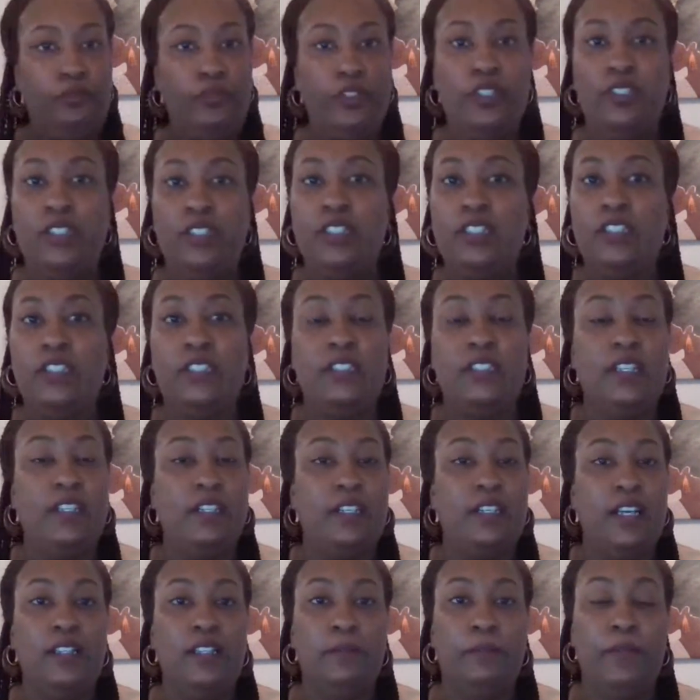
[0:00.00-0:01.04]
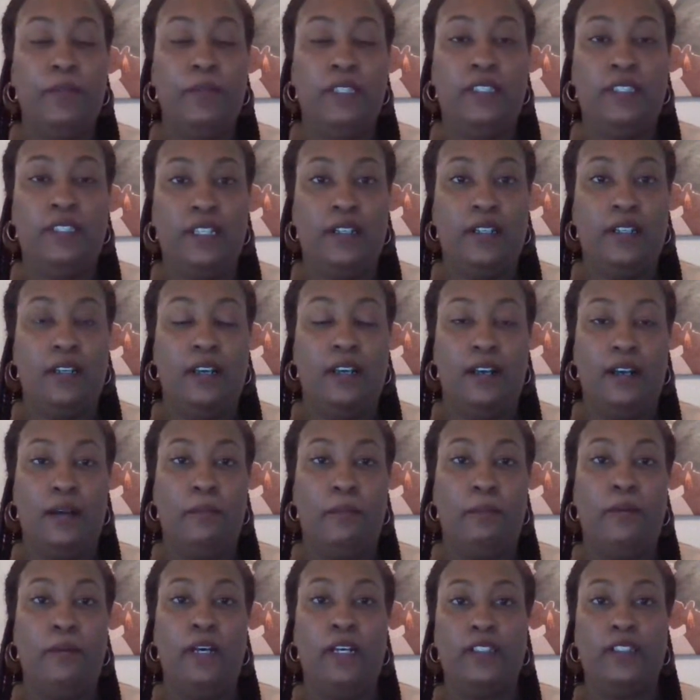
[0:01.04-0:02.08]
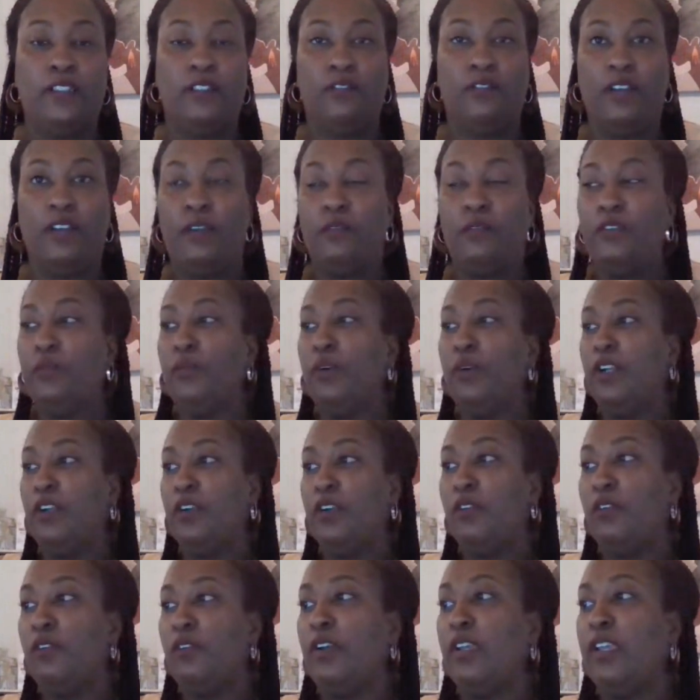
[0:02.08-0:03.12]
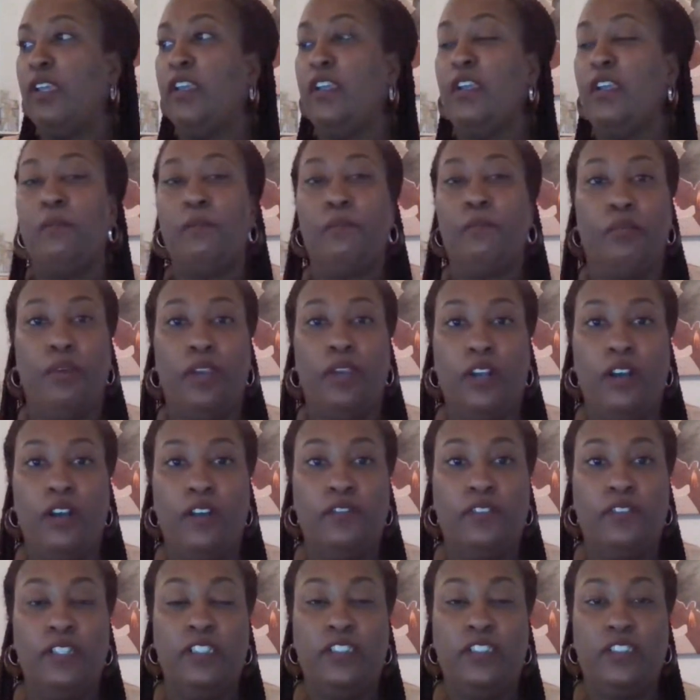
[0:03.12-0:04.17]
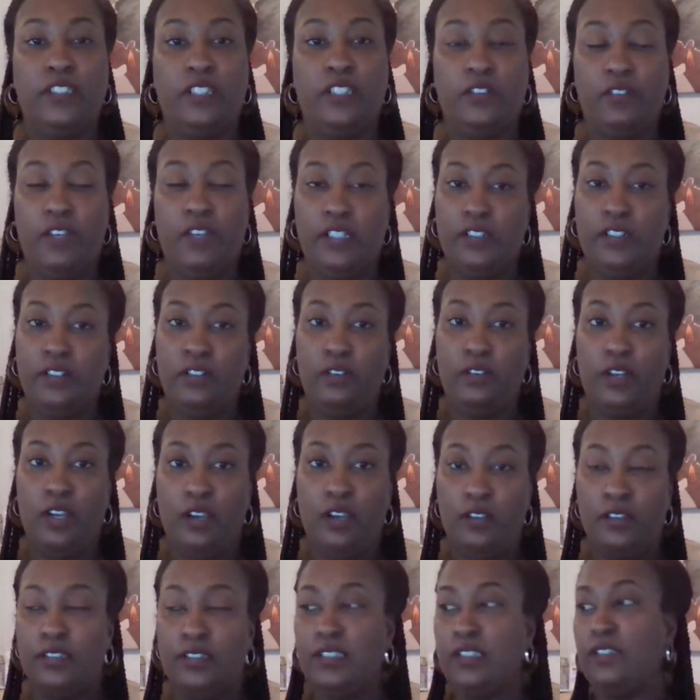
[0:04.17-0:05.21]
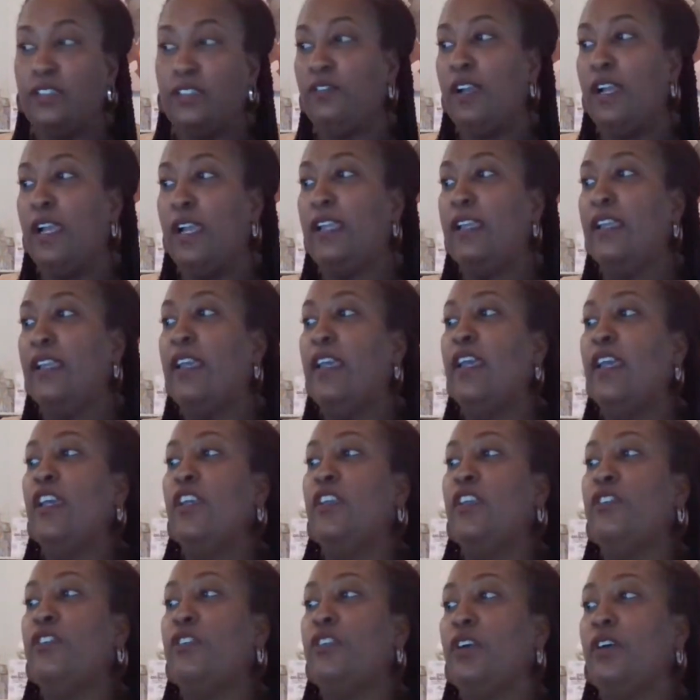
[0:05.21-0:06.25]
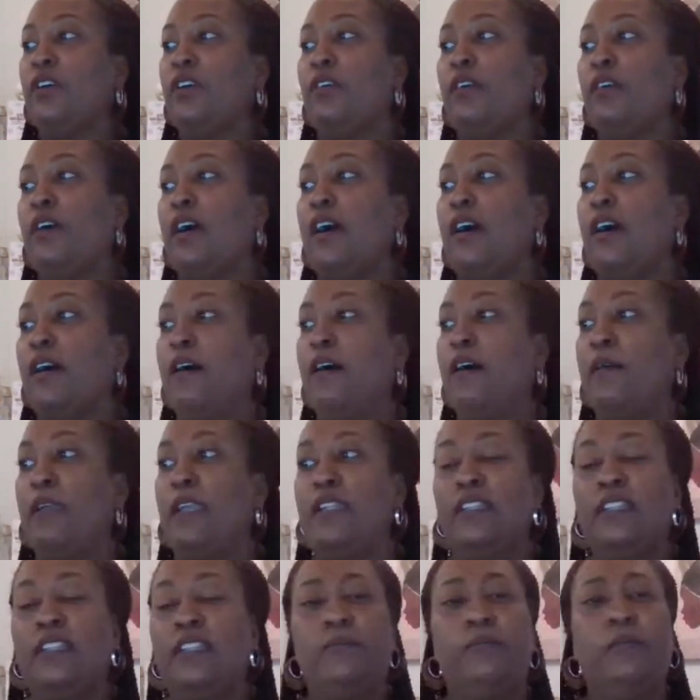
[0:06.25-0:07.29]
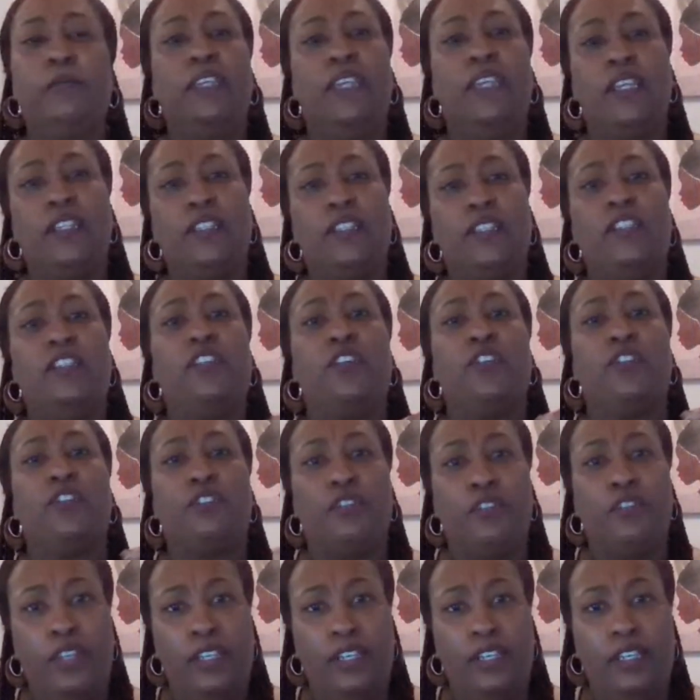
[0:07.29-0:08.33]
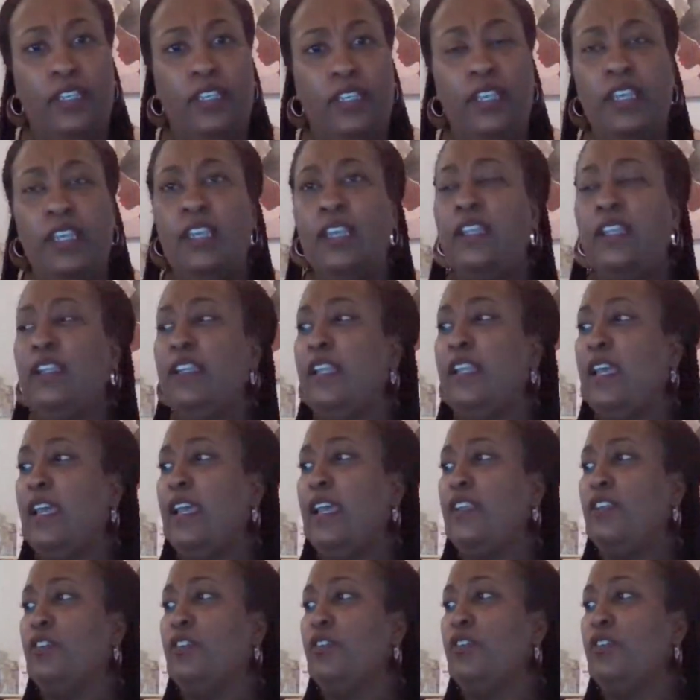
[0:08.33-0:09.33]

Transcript: this is another piece of the puzzle, right? We want to go in here and break off these generational curses, right? You know, and just begin to decree that,